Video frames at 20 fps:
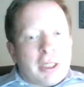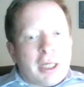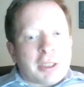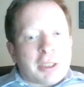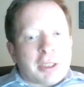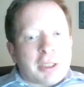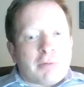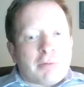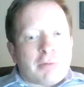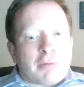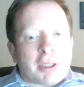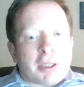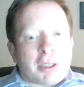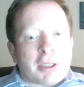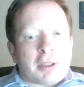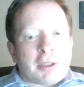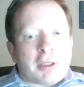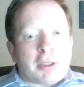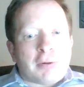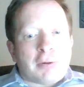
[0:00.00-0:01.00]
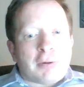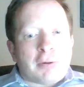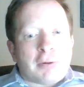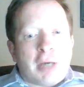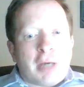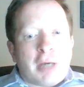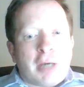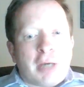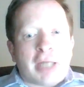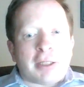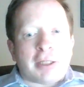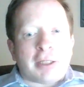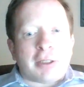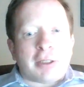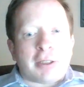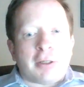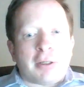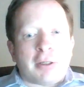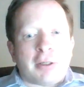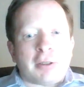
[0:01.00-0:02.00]
just wanted to add a
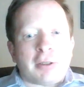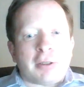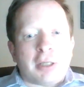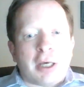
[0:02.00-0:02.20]
little